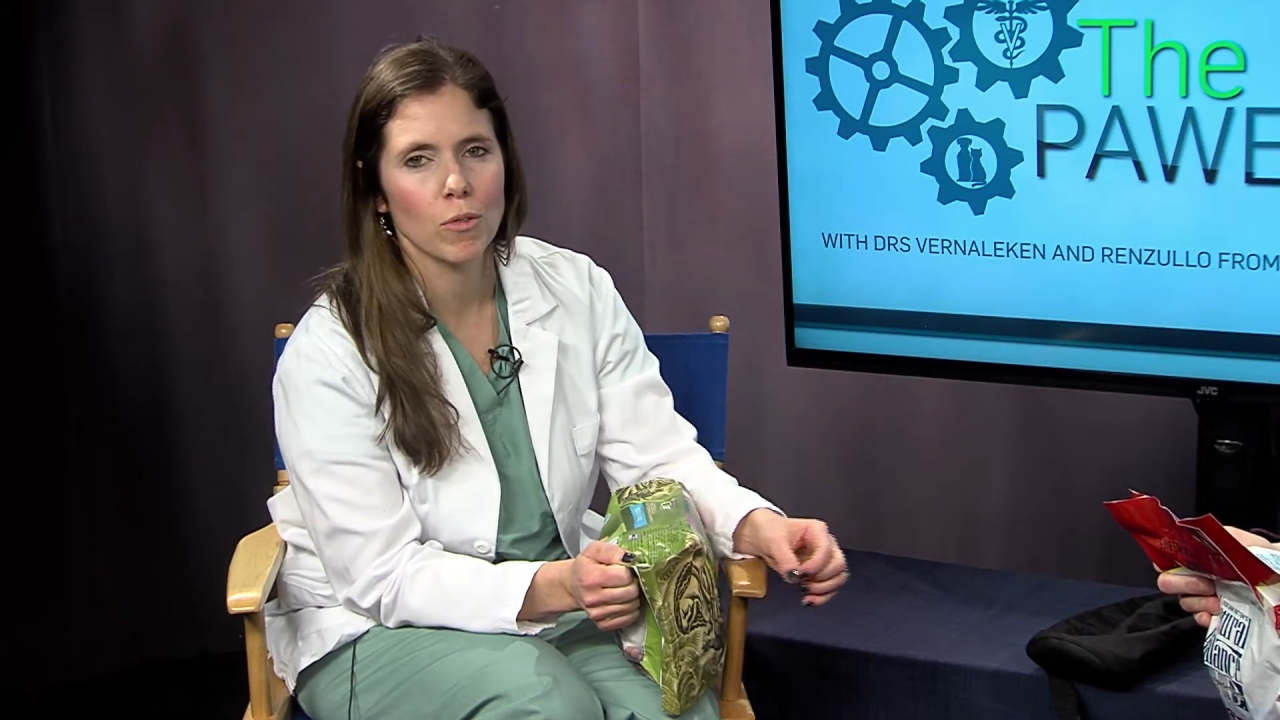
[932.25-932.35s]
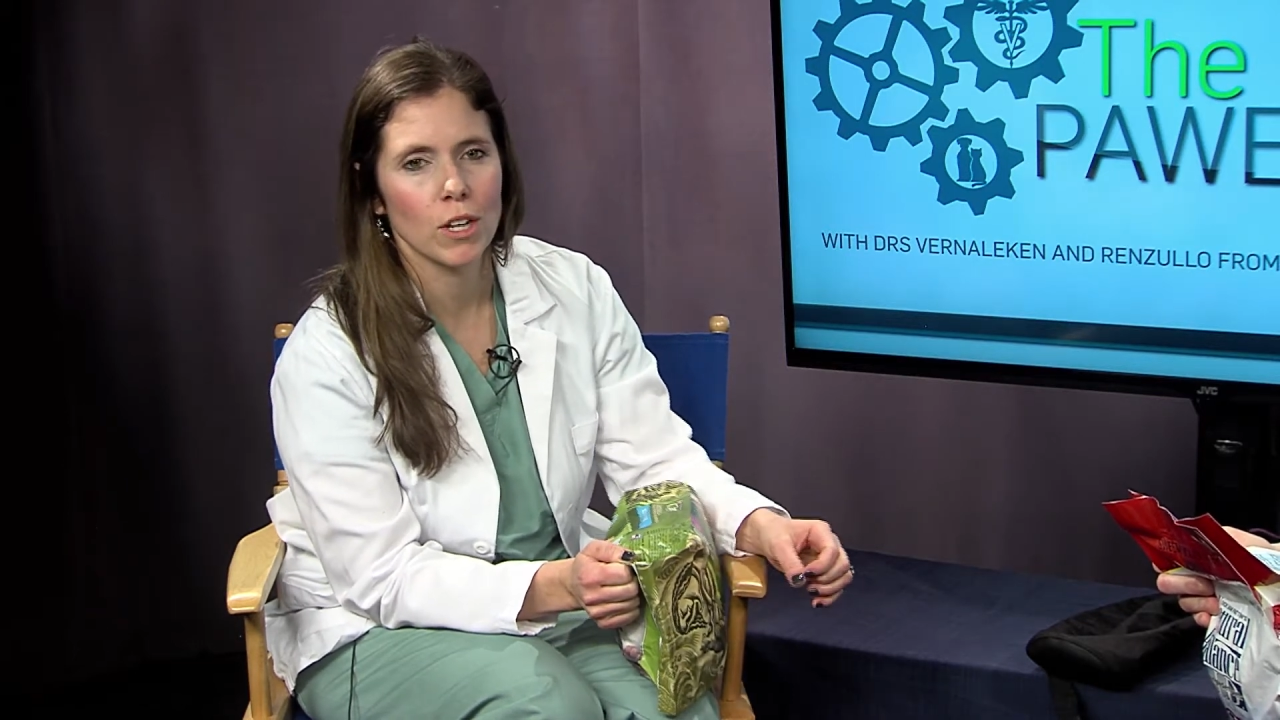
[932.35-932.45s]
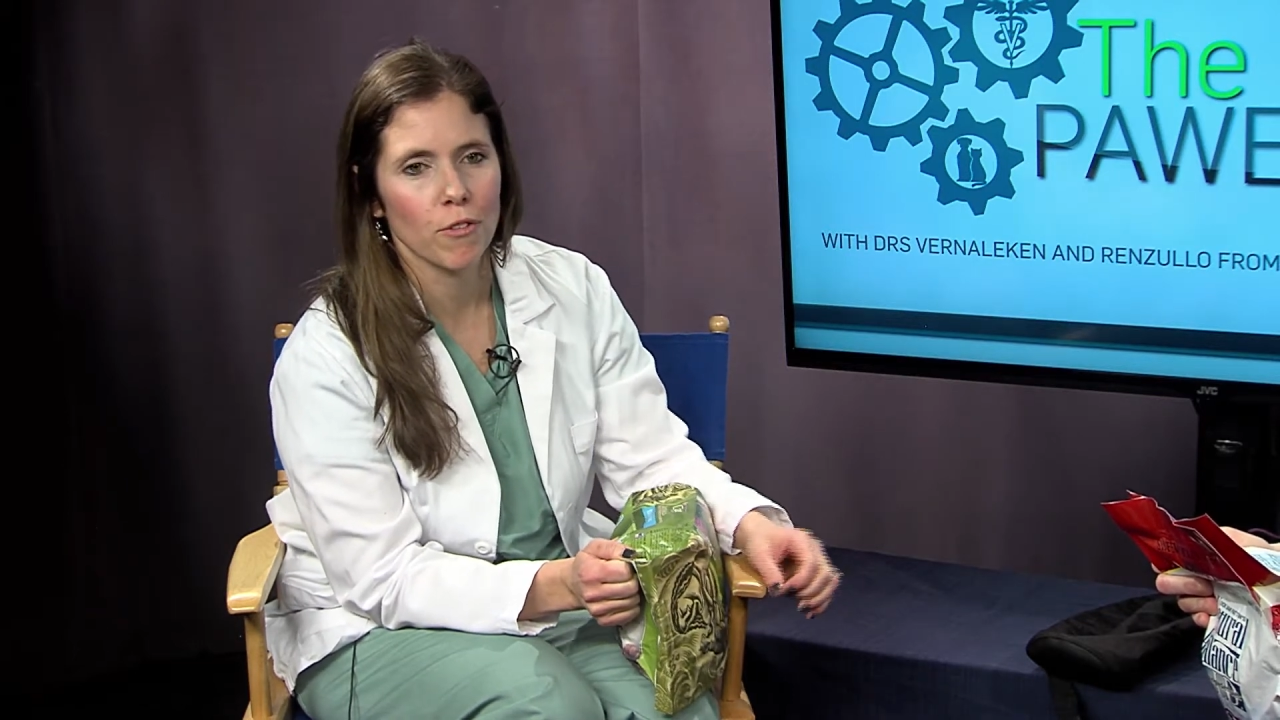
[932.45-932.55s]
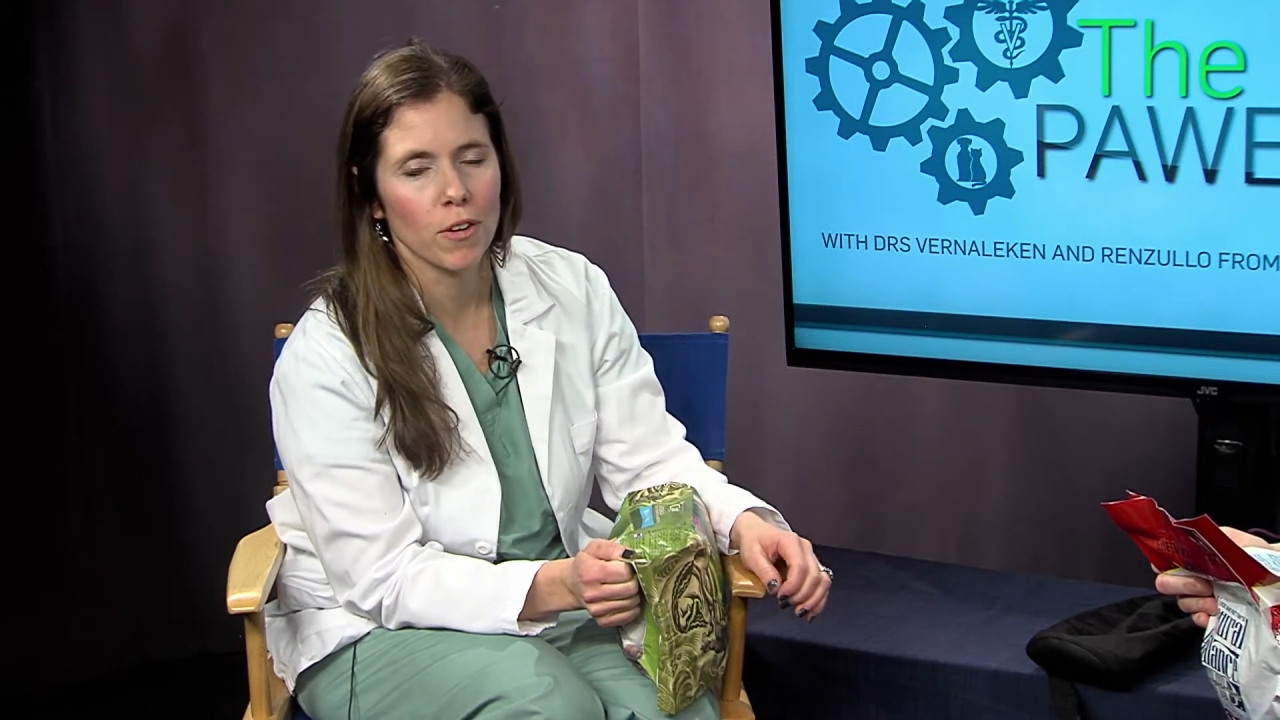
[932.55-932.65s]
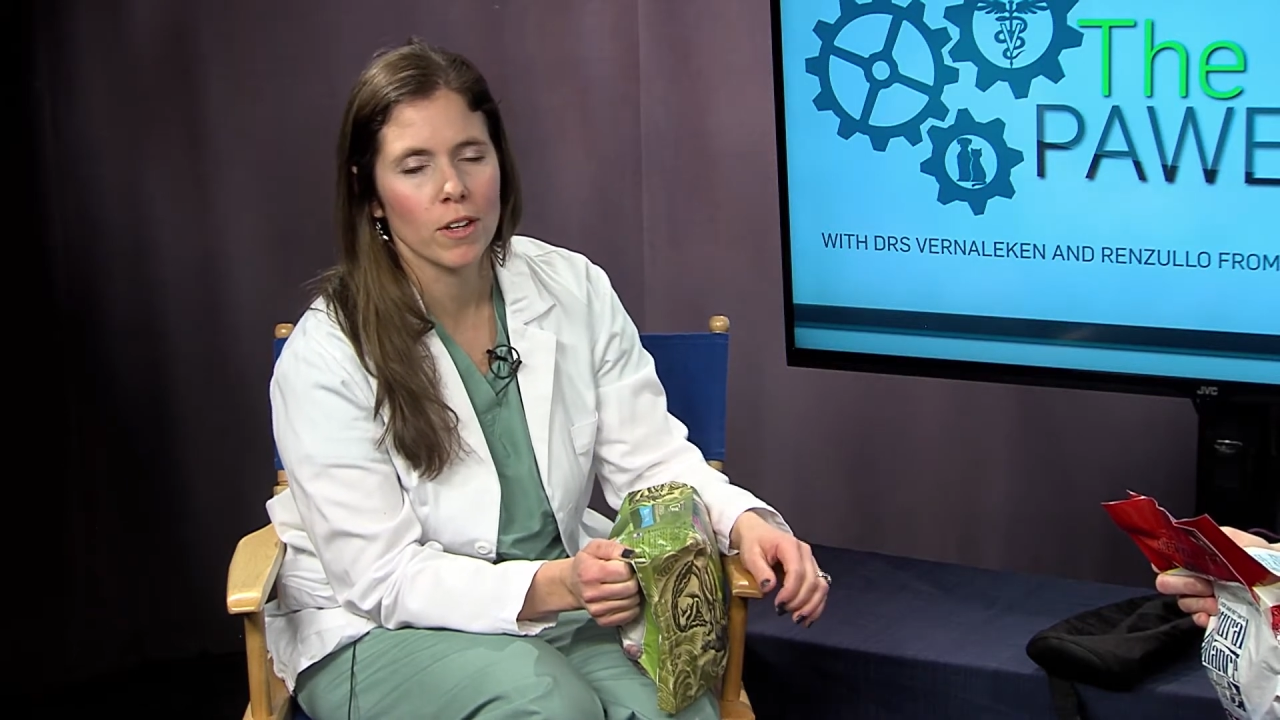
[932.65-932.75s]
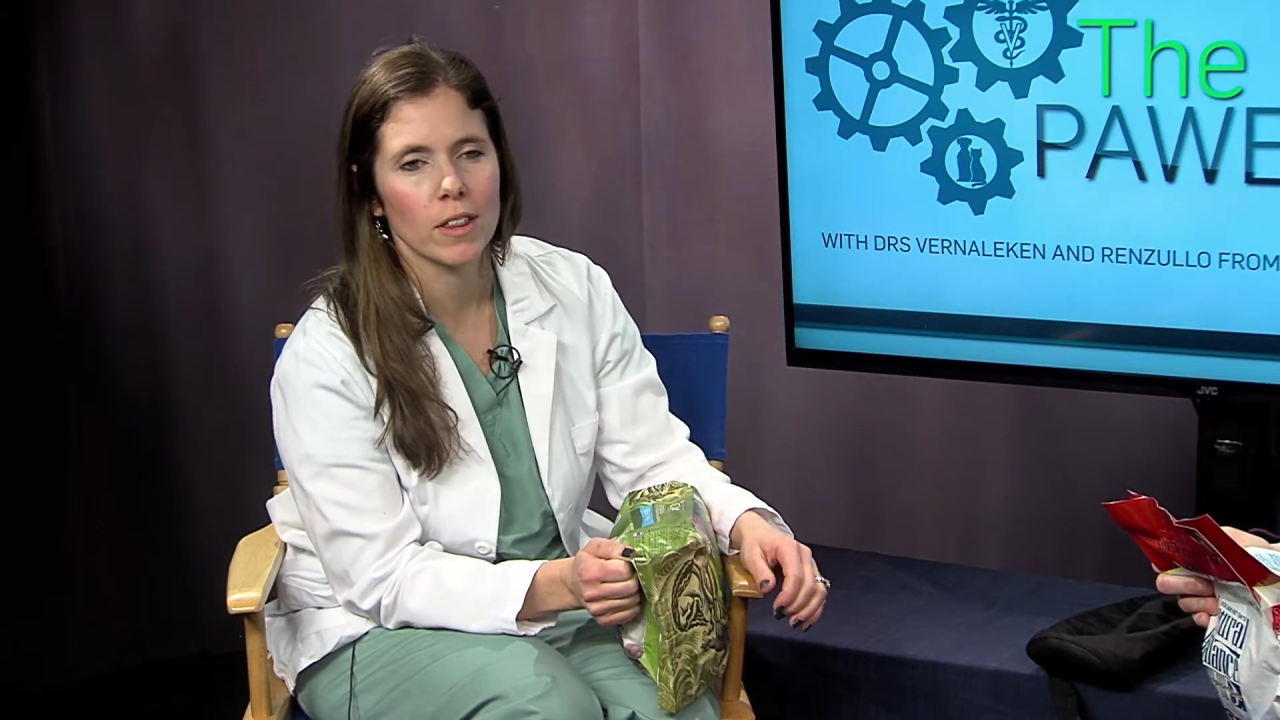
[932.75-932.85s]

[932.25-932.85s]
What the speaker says: different.